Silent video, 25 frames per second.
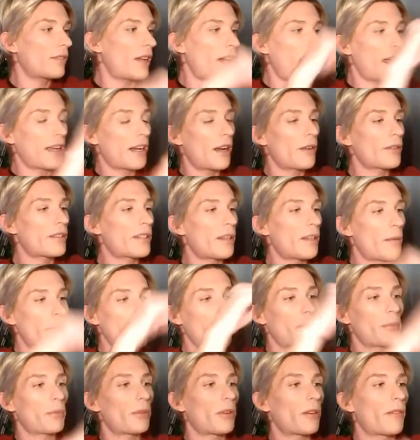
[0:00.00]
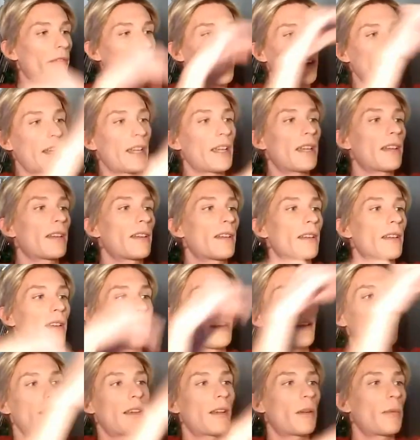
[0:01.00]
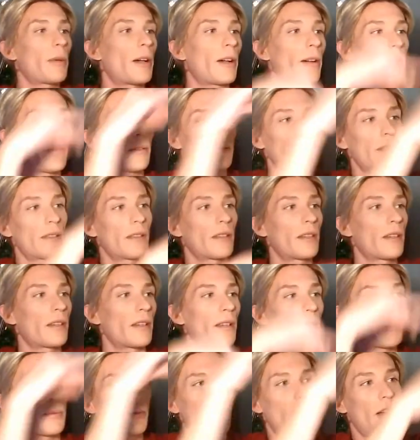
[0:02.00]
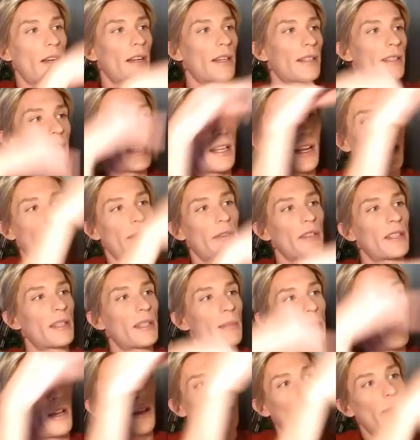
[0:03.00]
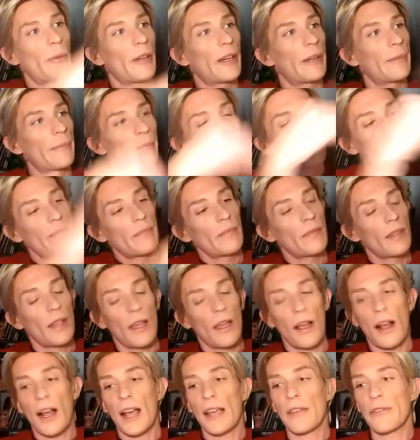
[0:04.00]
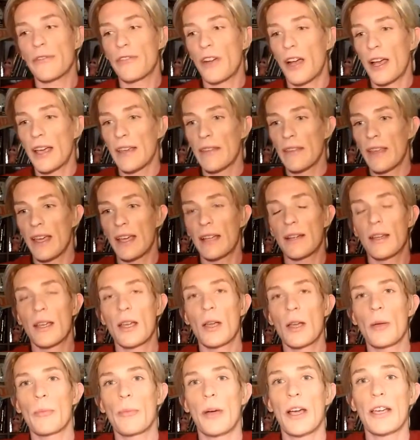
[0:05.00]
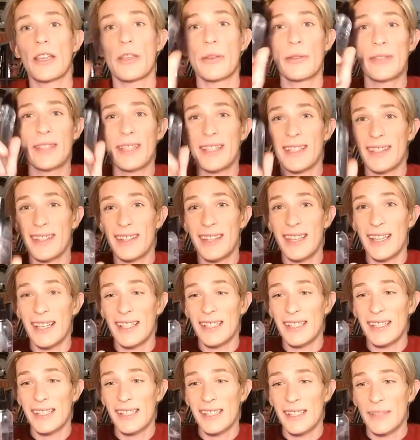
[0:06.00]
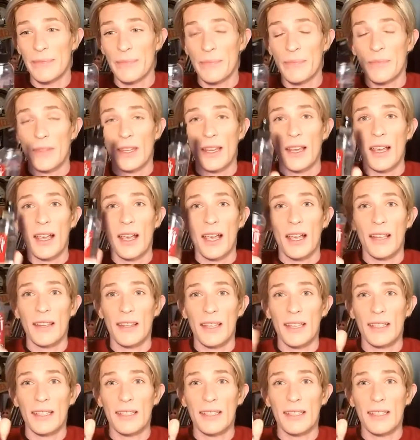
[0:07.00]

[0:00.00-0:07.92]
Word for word: I know some people are funny about products that have a smell, but I find that by using this, the